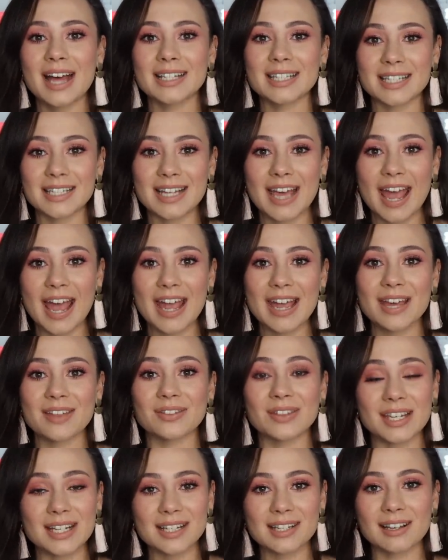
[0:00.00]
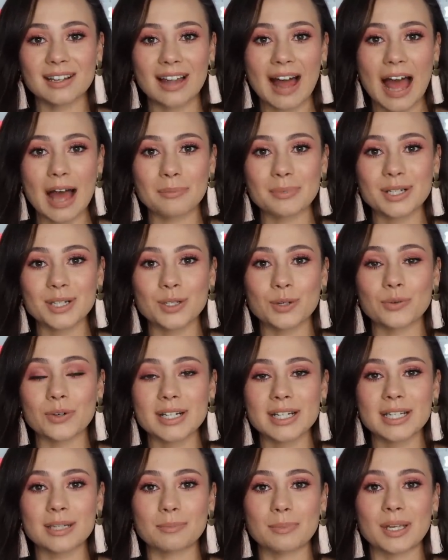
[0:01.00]
Today, this collab is
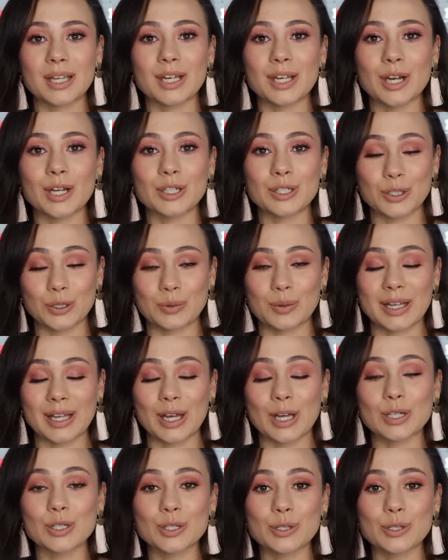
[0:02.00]
going to be doing